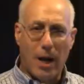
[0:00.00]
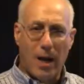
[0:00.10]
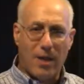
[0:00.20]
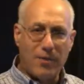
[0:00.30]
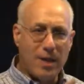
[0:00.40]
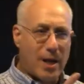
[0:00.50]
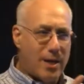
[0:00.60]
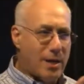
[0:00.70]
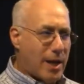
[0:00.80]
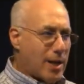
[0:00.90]
and I think,
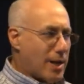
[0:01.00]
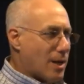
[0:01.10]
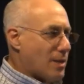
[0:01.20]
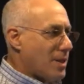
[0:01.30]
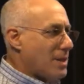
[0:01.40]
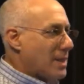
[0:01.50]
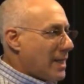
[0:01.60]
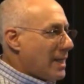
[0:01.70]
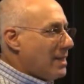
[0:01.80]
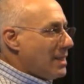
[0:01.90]
and, and, and I think that
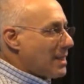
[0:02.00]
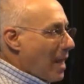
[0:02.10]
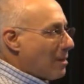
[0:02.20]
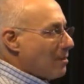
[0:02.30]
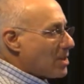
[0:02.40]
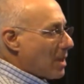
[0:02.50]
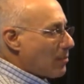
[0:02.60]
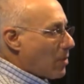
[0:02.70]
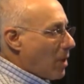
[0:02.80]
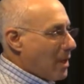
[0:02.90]
in these elements I'm
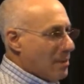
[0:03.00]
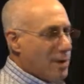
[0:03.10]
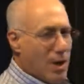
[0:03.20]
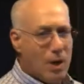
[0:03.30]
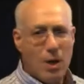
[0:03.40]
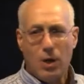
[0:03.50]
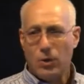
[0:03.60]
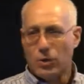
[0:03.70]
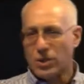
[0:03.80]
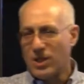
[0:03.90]
talking about,
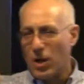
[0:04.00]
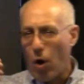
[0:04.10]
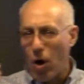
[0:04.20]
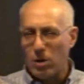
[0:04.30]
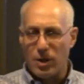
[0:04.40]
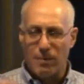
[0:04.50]
You'll see that all of them,